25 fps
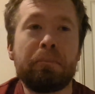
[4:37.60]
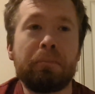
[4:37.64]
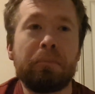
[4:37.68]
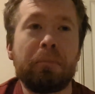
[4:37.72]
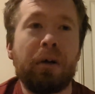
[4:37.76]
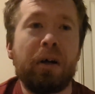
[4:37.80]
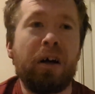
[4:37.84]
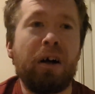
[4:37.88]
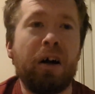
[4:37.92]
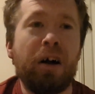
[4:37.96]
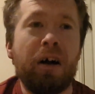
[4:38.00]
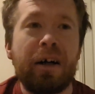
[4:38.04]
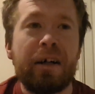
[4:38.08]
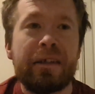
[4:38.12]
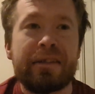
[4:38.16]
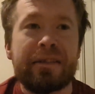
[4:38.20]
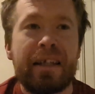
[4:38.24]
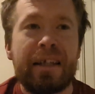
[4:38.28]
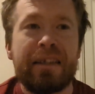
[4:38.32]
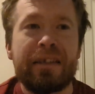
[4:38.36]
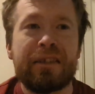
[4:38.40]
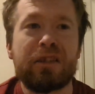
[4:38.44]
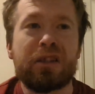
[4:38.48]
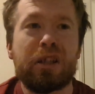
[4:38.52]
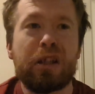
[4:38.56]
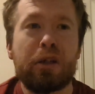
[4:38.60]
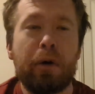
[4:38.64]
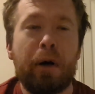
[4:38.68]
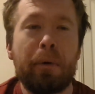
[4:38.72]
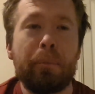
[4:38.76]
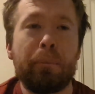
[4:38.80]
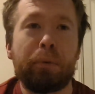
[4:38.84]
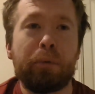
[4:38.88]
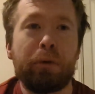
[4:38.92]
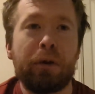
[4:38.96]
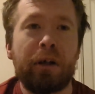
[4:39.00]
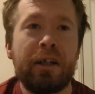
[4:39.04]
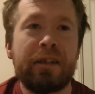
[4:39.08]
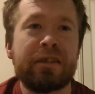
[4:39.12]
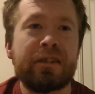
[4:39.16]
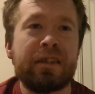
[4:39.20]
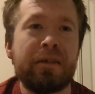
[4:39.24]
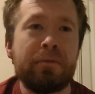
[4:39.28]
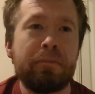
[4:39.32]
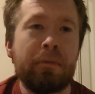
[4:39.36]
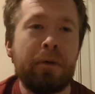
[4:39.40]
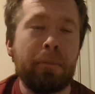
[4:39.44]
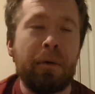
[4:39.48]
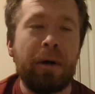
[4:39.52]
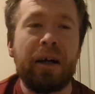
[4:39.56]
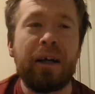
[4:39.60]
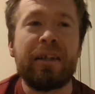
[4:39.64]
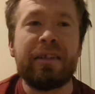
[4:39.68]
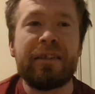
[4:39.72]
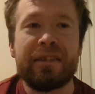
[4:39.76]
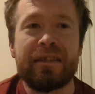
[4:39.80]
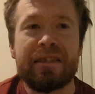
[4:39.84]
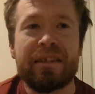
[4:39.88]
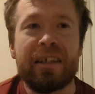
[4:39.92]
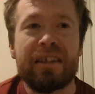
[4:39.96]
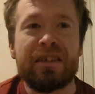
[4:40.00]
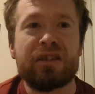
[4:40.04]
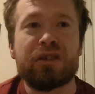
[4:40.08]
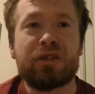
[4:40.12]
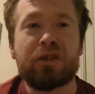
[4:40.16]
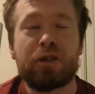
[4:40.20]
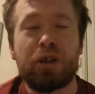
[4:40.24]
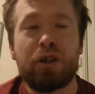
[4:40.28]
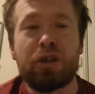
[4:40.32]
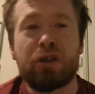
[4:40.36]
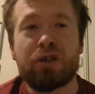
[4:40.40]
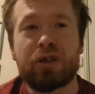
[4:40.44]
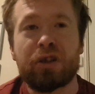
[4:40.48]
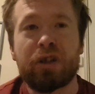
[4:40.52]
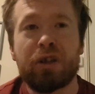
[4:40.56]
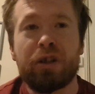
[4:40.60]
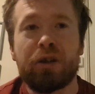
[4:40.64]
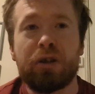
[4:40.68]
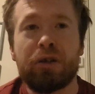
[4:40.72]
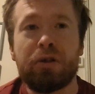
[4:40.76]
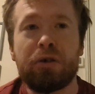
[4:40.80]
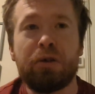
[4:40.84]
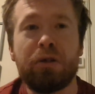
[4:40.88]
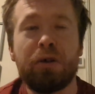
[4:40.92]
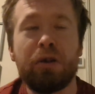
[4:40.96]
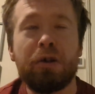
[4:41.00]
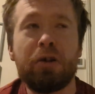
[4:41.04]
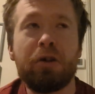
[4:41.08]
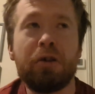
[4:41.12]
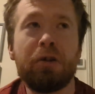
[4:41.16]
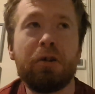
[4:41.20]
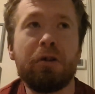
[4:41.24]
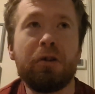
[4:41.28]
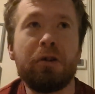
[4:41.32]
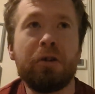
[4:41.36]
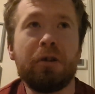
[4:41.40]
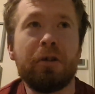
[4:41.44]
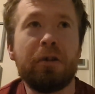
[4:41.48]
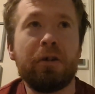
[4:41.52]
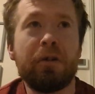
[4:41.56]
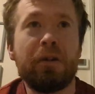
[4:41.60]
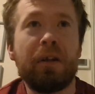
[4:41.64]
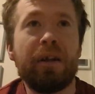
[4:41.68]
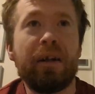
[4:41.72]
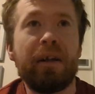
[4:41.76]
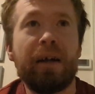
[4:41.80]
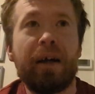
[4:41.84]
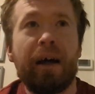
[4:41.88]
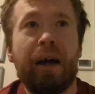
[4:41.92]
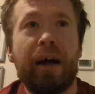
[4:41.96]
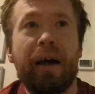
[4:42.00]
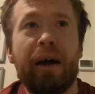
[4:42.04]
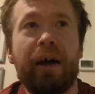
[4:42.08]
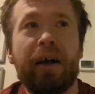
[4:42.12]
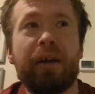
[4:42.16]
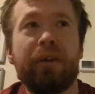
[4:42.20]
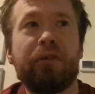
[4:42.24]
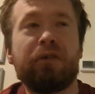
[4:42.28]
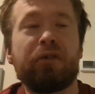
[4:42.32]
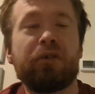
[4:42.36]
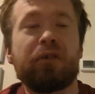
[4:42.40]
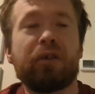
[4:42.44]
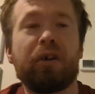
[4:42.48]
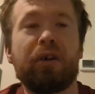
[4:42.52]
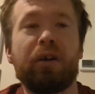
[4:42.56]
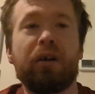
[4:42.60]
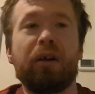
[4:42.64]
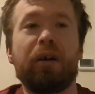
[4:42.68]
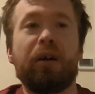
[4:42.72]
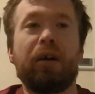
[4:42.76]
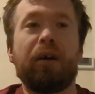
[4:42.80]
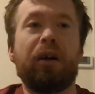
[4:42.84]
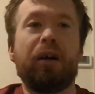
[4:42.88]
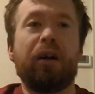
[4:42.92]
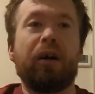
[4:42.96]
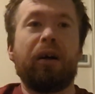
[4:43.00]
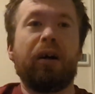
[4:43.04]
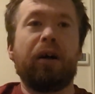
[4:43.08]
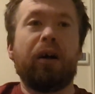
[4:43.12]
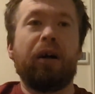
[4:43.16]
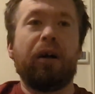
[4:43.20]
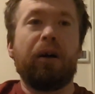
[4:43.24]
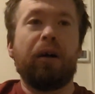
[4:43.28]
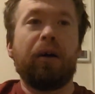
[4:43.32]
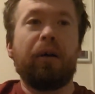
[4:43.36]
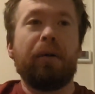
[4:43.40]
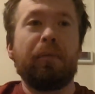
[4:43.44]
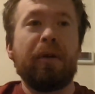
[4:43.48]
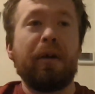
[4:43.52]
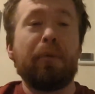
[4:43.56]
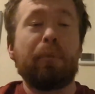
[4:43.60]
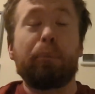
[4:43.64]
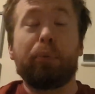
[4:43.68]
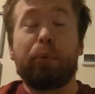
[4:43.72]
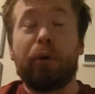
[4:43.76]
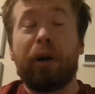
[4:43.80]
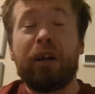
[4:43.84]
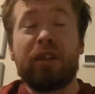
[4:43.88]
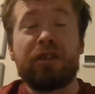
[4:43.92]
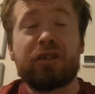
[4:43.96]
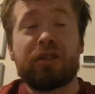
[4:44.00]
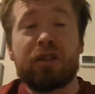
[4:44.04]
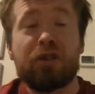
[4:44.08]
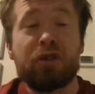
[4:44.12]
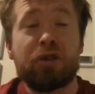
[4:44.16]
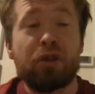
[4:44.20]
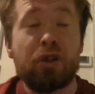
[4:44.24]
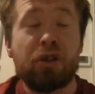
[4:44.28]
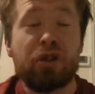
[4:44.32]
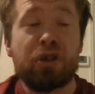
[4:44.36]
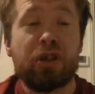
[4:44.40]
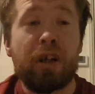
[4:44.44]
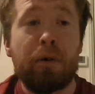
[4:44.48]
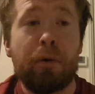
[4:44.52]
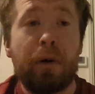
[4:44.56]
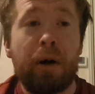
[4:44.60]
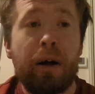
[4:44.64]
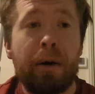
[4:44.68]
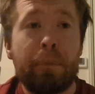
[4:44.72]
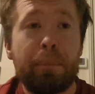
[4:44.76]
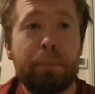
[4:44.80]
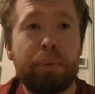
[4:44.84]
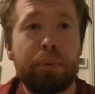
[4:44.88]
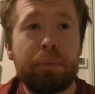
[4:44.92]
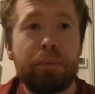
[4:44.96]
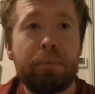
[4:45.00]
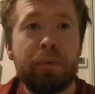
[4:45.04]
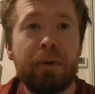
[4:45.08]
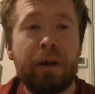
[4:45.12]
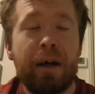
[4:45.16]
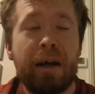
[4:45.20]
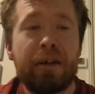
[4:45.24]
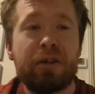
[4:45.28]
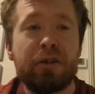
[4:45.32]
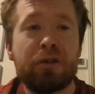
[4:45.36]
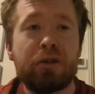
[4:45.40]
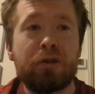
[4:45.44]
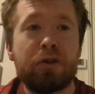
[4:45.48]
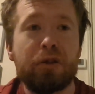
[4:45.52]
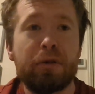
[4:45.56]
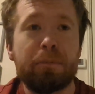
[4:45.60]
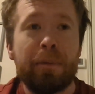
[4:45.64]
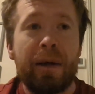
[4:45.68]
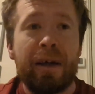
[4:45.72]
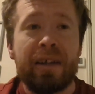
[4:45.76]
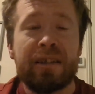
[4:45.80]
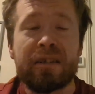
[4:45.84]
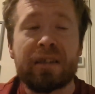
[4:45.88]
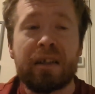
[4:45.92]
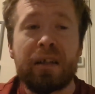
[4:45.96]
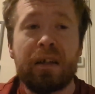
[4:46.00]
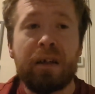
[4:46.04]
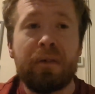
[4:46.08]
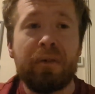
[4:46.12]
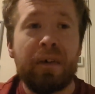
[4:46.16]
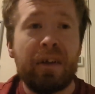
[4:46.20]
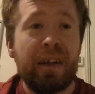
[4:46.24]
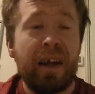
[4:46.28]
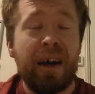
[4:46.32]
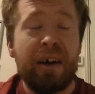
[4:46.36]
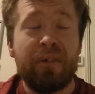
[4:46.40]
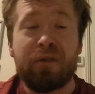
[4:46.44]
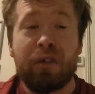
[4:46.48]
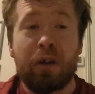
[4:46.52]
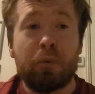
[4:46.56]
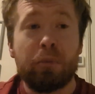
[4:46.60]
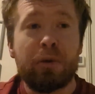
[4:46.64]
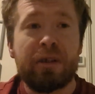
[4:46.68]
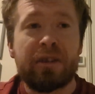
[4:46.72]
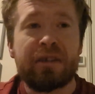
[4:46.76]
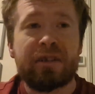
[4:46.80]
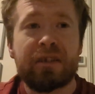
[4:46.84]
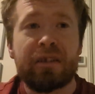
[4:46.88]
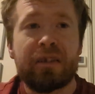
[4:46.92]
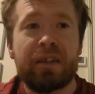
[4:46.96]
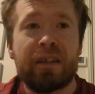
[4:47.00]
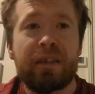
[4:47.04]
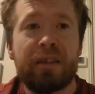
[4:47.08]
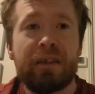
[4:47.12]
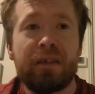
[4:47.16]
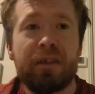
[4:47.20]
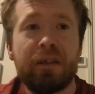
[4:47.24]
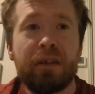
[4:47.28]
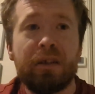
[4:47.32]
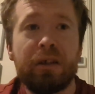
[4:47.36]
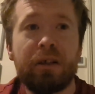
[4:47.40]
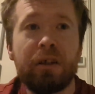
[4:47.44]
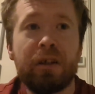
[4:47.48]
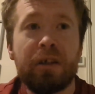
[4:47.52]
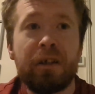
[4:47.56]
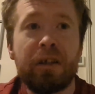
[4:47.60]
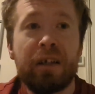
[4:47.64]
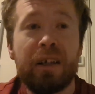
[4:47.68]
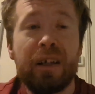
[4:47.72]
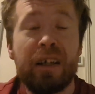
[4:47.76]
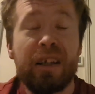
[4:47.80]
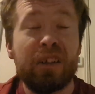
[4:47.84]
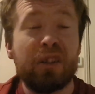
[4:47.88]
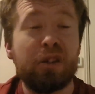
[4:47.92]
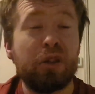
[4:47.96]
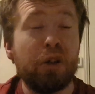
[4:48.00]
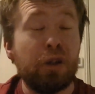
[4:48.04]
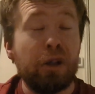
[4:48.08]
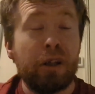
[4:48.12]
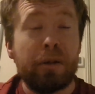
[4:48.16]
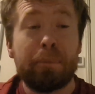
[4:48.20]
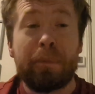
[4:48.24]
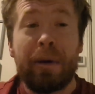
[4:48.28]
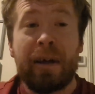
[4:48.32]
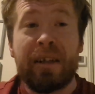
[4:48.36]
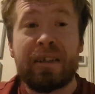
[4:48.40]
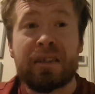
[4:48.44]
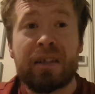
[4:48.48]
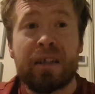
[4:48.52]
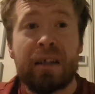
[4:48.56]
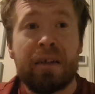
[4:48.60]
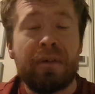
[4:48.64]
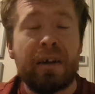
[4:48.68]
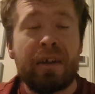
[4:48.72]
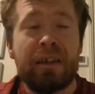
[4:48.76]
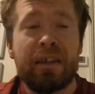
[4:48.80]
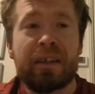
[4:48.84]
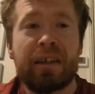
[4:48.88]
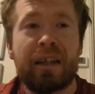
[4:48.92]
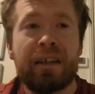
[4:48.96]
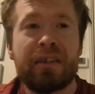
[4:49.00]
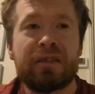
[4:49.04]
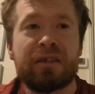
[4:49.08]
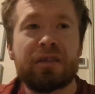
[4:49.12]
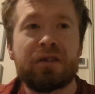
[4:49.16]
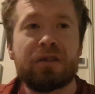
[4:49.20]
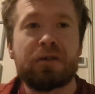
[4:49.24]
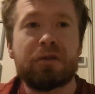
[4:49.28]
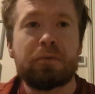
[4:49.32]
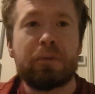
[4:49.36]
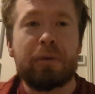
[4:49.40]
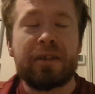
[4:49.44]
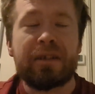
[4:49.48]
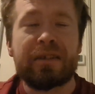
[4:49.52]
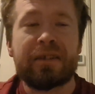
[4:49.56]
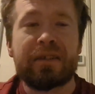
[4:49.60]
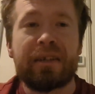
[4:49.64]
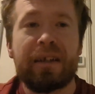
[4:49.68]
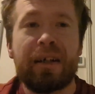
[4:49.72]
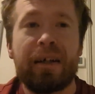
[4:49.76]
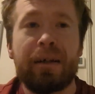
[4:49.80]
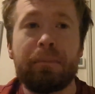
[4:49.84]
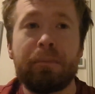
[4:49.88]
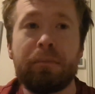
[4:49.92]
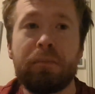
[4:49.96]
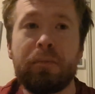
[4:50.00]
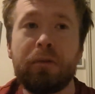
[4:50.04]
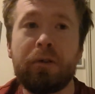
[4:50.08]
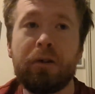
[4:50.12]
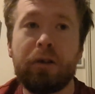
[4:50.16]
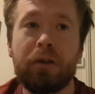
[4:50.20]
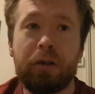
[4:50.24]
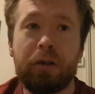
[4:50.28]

my heart says 2-1 Brighton. My mind says 2-2. And if Brighton do show up and do better than they have done recently, including better than against West Ham,